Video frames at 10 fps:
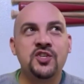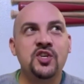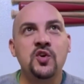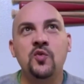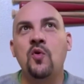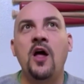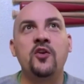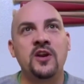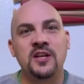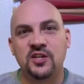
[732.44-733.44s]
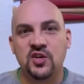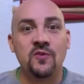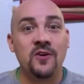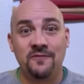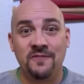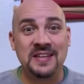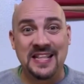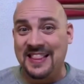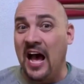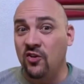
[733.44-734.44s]
200 to
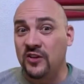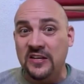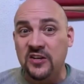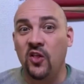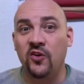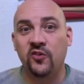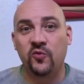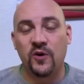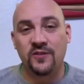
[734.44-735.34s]
$250,000